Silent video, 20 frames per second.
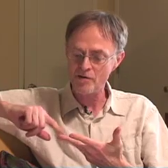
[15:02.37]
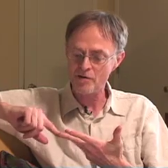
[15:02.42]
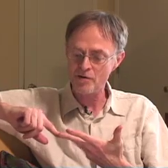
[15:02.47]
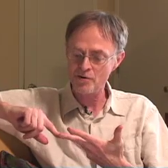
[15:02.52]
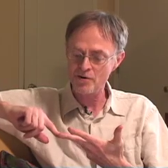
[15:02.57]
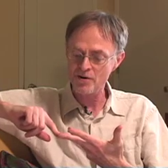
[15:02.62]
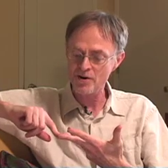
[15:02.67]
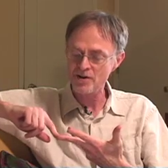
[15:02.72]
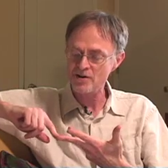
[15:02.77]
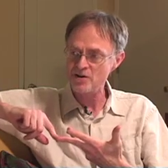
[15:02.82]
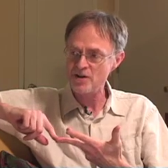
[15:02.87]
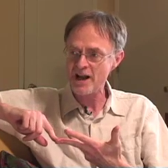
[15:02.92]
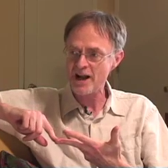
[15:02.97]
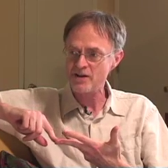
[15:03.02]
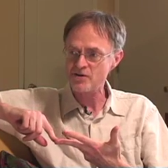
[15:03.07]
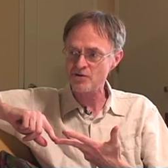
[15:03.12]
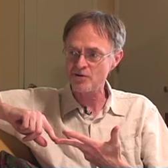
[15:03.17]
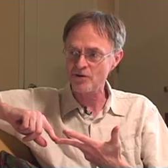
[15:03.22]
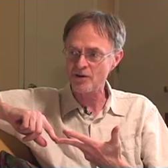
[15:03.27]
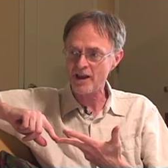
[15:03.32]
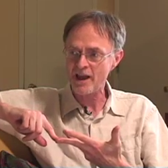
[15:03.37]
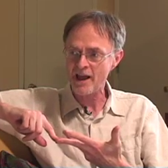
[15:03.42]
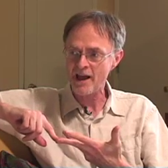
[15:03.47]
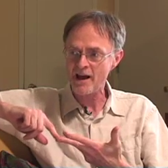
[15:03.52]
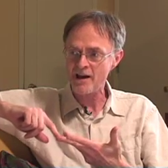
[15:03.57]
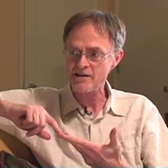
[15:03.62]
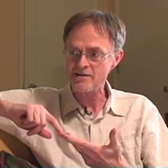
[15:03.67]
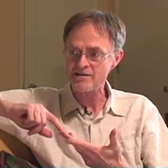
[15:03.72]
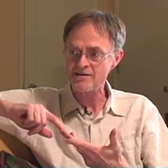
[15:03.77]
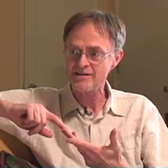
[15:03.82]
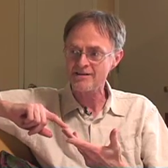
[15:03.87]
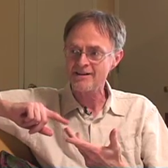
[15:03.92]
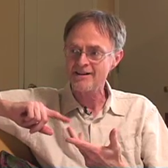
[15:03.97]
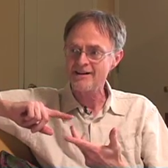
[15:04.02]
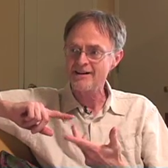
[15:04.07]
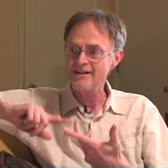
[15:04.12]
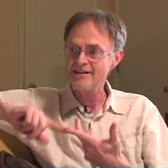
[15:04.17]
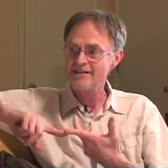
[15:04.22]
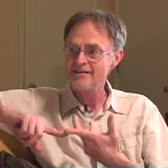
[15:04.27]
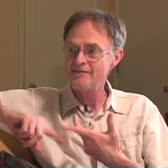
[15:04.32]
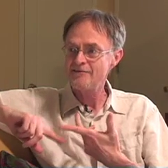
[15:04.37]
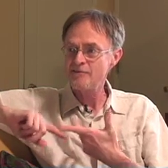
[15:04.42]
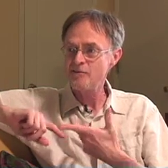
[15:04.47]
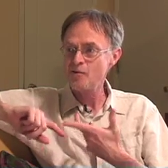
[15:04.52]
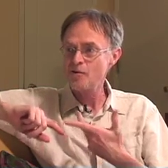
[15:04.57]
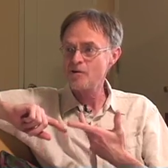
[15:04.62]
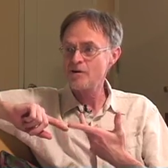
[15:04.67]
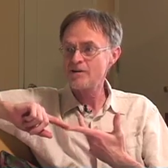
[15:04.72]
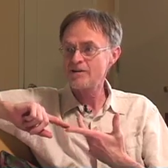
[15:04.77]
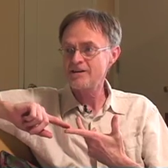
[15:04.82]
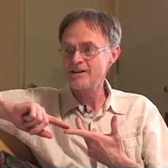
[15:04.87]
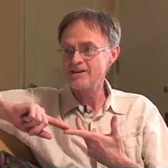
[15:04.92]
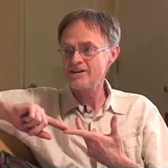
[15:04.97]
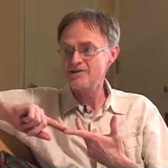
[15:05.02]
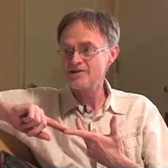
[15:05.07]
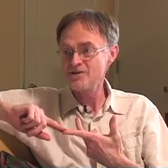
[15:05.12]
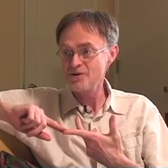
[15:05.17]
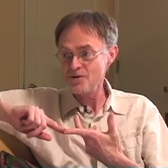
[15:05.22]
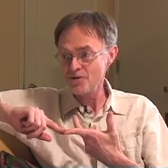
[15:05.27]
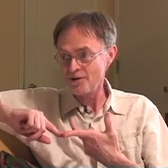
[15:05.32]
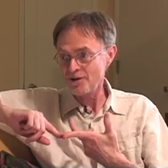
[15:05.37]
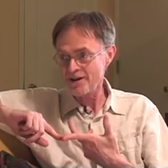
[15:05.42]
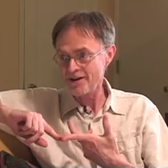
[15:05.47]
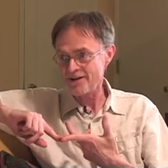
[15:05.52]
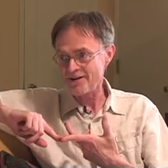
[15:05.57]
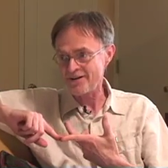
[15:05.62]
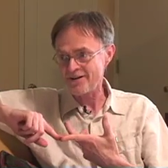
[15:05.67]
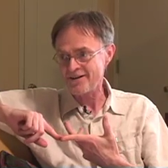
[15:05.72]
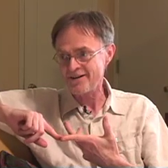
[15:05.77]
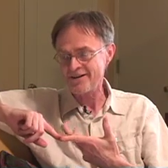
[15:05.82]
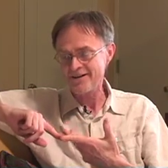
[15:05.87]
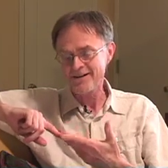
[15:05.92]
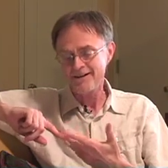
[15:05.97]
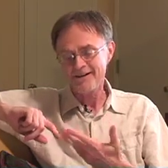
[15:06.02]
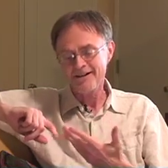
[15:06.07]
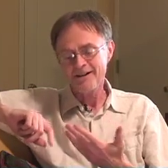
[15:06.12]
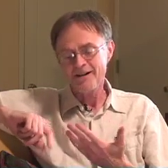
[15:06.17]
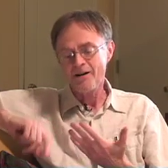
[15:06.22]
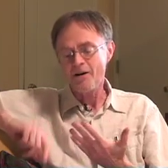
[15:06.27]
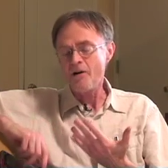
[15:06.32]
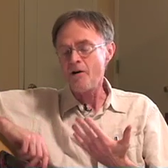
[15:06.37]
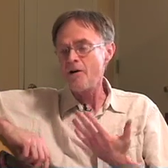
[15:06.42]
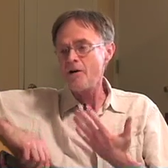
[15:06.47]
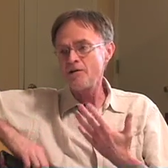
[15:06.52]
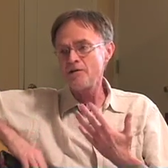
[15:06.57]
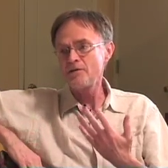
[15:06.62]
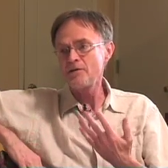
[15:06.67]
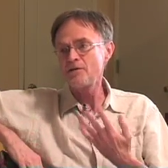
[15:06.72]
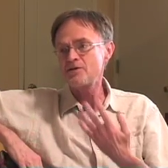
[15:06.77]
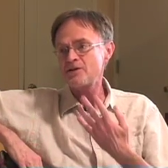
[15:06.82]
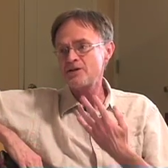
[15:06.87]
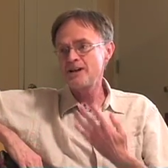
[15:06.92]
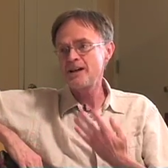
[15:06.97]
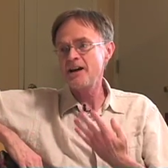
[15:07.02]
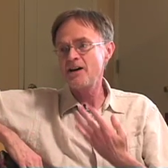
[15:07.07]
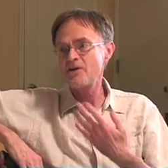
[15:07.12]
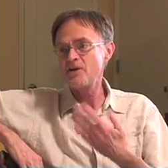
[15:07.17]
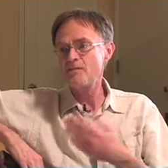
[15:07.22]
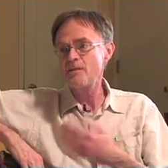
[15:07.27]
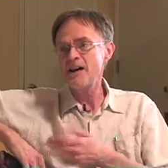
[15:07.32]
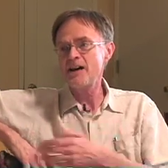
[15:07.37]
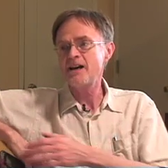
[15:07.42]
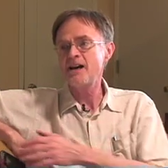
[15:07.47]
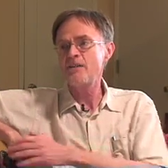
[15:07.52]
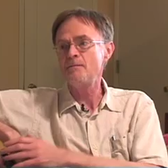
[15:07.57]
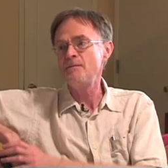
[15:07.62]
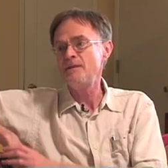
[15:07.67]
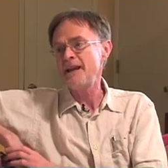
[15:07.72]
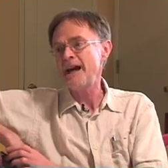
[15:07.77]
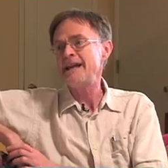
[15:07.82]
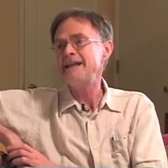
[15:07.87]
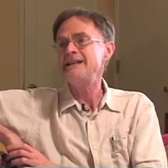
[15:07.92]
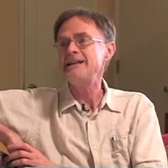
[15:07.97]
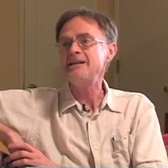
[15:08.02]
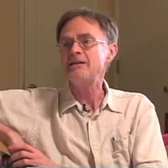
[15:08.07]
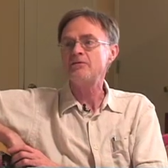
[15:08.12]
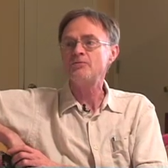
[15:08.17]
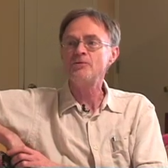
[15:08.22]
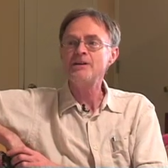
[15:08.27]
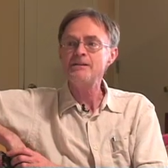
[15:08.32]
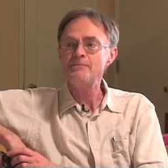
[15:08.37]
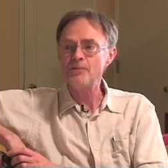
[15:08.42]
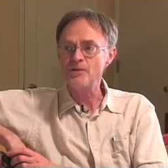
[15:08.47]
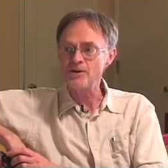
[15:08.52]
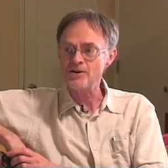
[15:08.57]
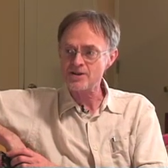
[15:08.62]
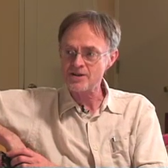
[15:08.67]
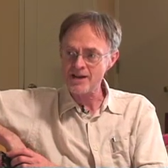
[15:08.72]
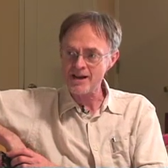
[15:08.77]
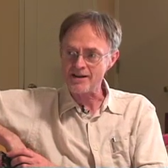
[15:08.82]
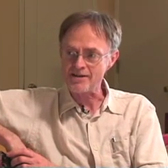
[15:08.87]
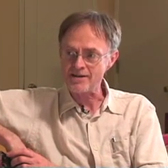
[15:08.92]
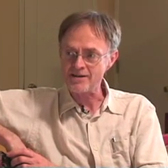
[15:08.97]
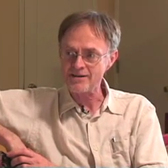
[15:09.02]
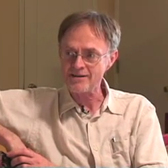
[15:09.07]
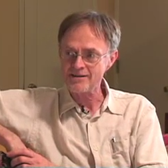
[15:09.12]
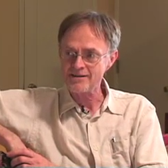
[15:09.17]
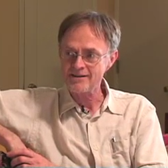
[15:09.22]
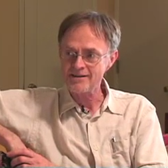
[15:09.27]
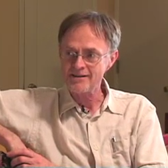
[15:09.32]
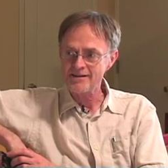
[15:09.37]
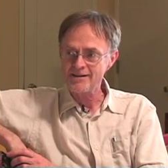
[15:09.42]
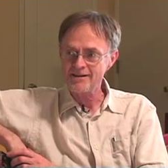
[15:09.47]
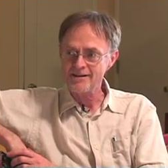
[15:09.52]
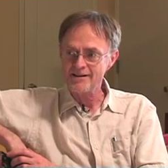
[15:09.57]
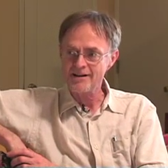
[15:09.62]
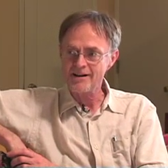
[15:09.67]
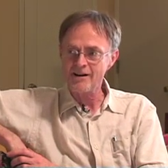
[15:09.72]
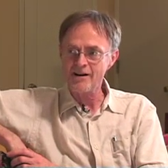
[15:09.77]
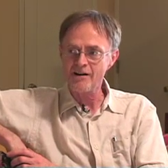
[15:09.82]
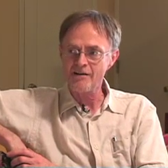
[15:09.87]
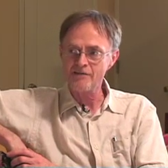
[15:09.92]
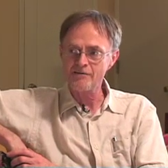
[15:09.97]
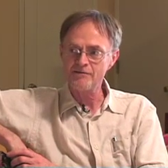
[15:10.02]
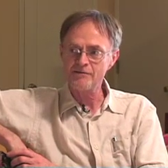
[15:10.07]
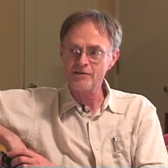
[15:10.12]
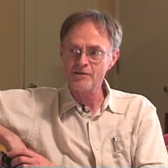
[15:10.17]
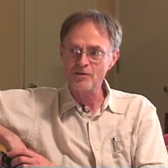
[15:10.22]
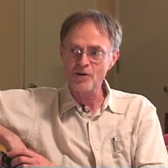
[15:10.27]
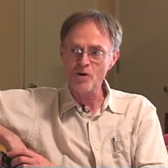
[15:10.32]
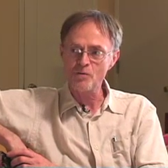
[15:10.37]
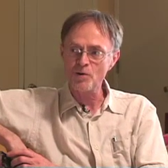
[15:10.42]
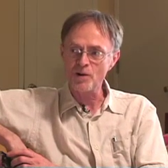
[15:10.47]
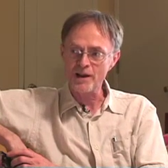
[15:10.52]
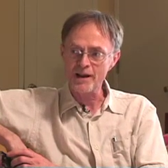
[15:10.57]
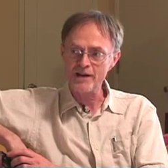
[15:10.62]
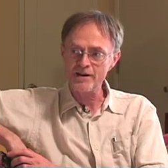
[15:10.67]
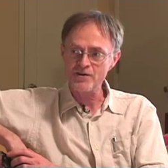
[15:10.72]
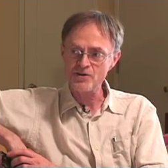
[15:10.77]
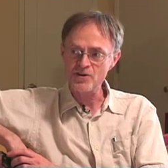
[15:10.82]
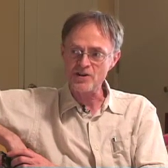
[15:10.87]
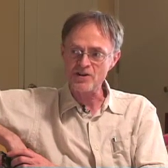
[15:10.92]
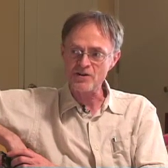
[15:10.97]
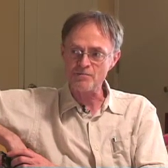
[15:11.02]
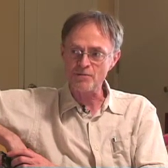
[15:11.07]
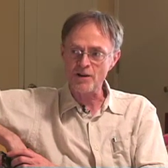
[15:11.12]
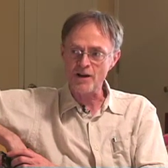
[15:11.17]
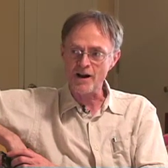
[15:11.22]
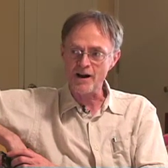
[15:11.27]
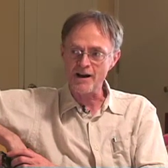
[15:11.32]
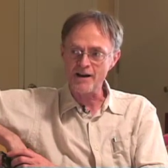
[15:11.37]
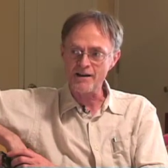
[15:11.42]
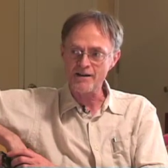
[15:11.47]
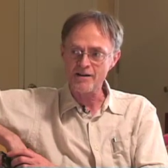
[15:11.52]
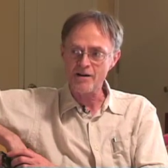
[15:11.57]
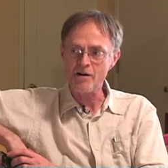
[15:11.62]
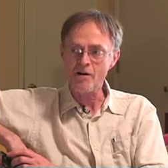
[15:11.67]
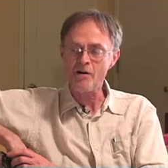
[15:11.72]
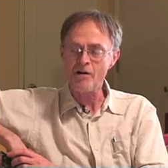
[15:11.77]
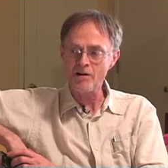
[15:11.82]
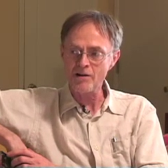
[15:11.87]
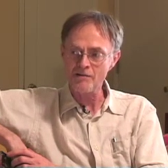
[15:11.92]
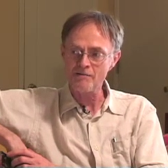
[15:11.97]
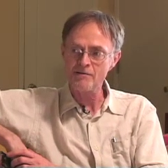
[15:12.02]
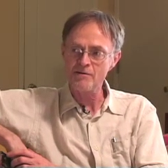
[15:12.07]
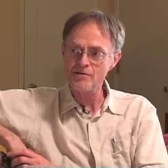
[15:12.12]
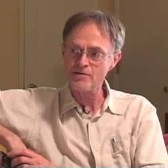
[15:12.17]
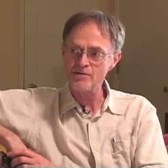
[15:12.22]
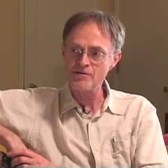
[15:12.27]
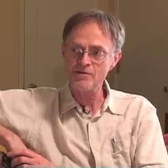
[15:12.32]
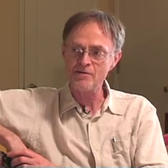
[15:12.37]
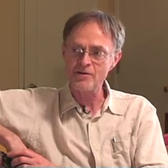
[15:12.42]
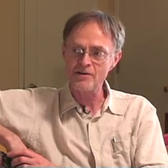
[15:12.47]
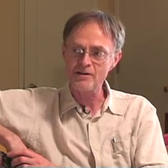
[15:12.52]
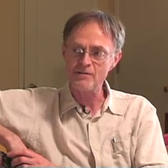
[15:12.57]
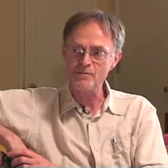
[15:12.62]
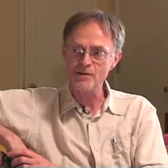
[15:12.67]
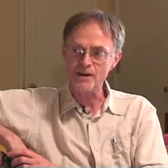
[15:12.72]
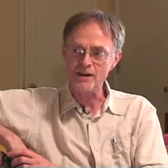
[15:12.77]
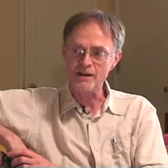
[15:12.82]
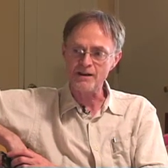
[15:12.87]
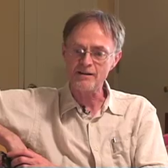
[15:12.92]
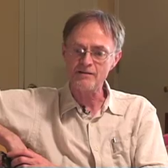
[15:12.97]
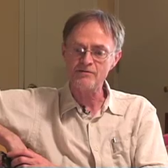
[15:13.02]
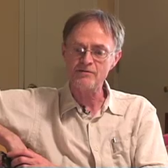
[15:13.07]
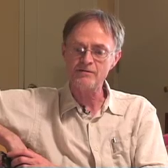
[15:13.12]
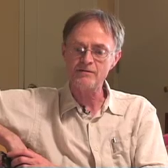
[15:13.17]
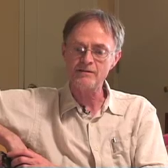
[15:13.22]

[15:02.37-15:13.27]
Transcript: third is natural gas, okay. fourth is nuclear. All of those together make up 93% of global energy supply. All of those are going to be